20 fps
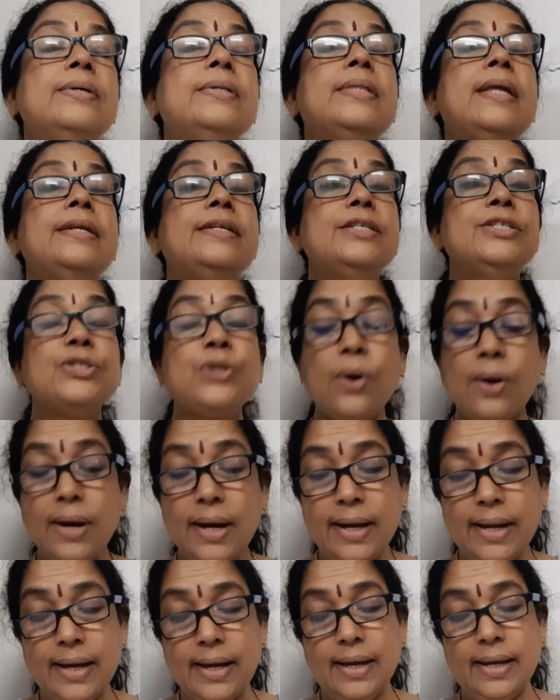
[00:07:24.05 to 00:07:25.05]
that is
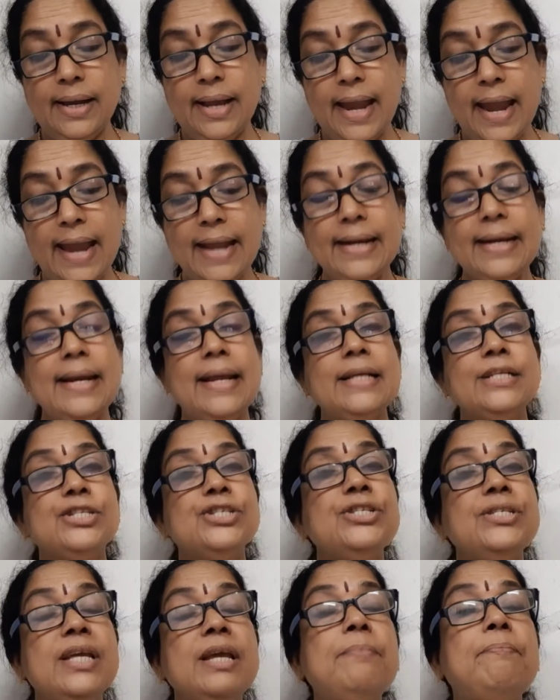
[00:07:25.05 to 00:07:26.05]
called
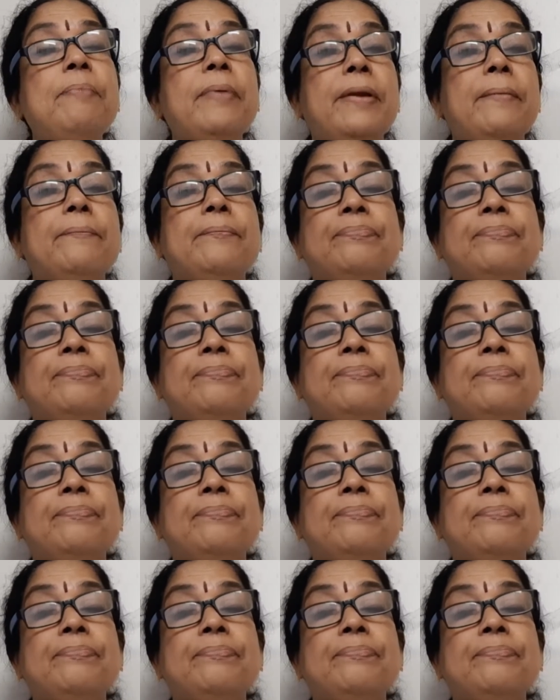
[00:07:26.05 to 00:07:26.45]
NHDP.